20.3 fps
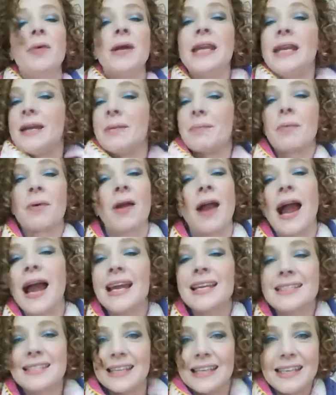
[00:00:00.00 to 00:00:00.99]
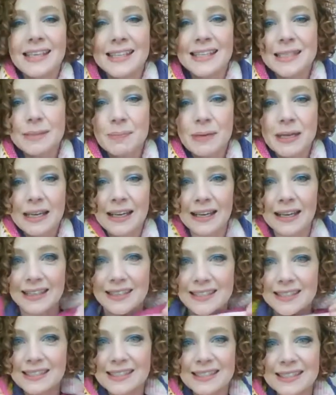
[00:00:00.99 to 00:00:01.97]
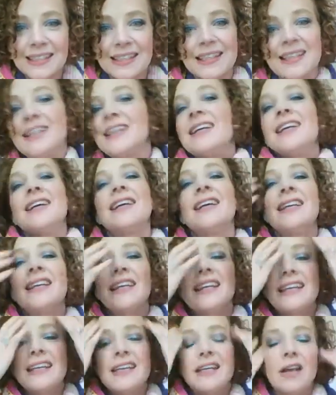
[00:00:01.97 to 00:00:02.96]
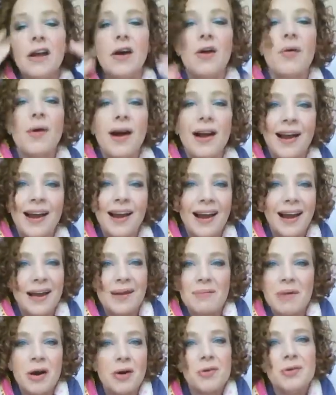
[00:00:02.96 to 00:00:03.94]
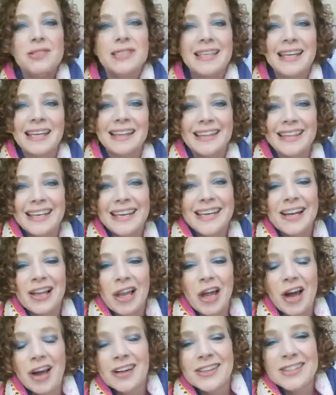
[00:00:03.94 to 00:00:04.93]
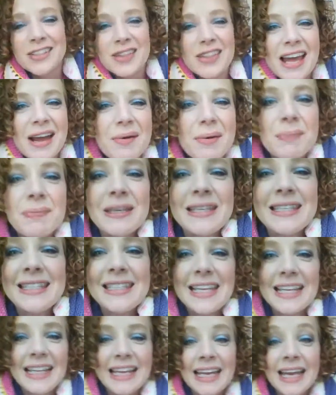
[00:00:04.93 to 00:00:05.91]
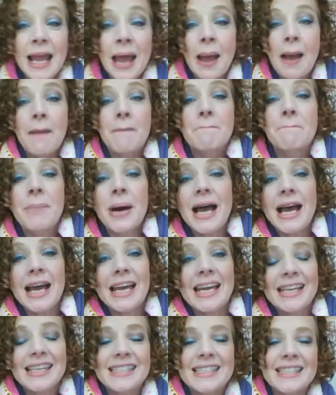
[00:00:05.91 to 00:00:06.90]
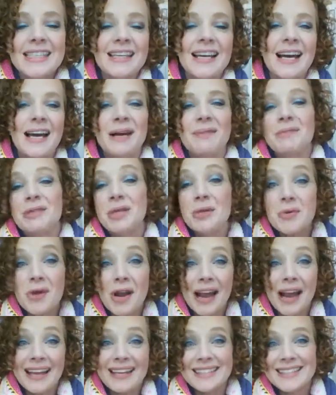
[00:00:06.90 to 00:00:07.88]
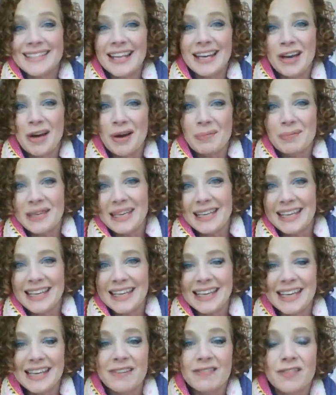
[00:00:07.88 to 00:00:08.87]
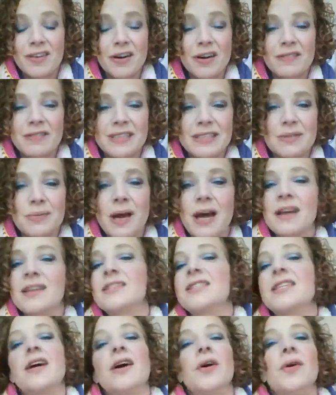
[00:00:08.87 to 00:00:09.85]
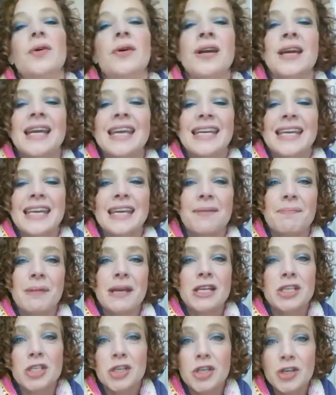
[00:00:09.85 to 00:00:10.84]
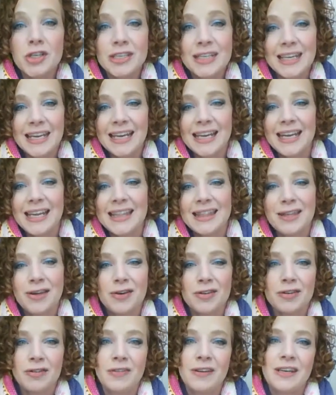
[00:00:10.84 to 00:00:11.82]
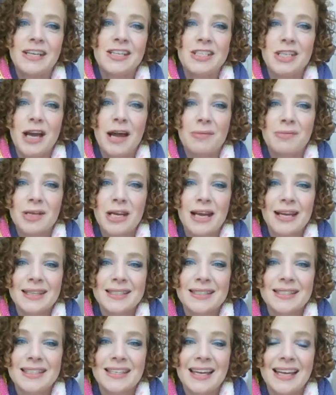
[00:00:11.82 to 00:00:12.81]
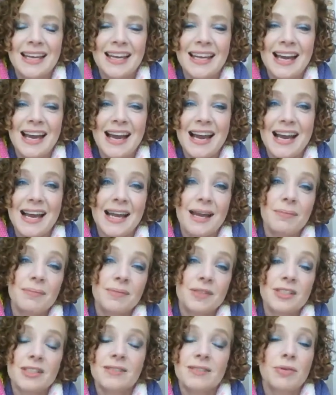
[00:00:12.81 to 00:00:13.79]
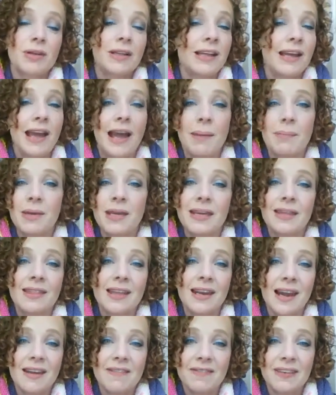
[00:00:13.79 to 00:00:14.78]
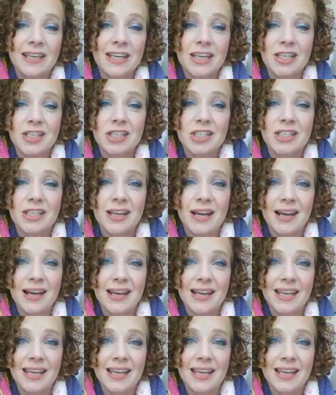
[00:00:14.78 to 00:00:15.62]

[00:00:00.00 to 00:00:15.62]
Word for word: winning prizes because, you know, I'm hosting the knit along, so that would be silly, but you guys can all be involved as well. So make sure to get in those finished objects. I'm just really happy that I finished